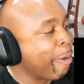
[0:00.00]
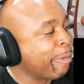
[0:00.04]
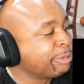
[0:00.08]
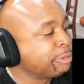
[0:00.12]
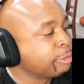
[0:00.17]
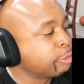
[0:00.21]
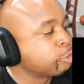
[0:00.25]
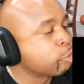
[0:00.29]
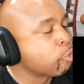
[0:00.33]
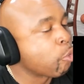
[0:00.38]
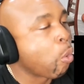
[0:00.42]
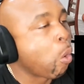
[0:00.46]

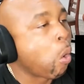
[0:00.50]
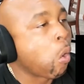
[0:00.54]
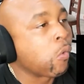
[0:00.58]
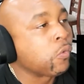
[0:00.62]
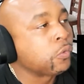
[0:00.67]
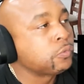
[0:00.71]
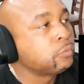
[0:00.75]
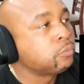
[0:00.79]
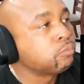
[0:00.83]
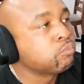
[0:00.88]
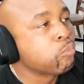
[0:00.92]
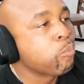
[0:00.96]
Francine,
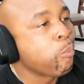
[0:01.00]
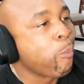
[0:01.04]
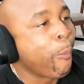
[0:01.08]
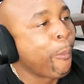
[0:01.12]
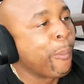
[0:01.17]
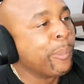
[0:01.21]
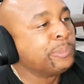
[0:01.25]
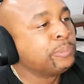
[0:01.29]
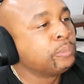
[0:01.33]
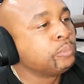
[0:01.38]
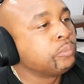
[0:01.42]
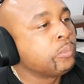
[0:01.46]
this is the
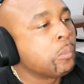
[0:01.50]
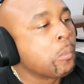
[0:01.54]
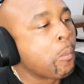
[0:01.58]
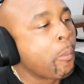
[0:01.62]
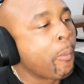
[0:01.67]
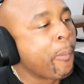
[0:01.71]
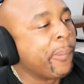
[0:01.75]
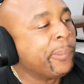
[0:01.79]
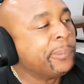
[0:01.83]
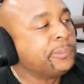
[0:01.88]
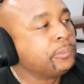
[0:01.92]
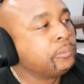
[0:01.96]
first I'm
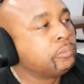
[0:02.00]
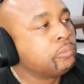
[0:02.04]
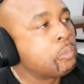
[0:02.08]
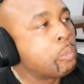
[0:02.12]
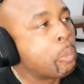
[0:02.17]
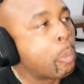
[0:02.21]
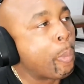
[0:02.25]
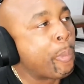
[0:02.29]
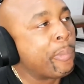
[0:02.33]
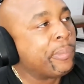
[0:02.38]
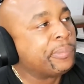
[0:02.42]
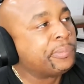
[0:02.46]
hearing of any
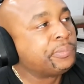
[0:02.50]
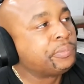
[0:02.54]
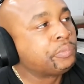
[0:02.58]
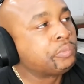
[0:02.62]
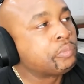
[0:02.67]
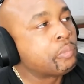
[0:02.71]
play.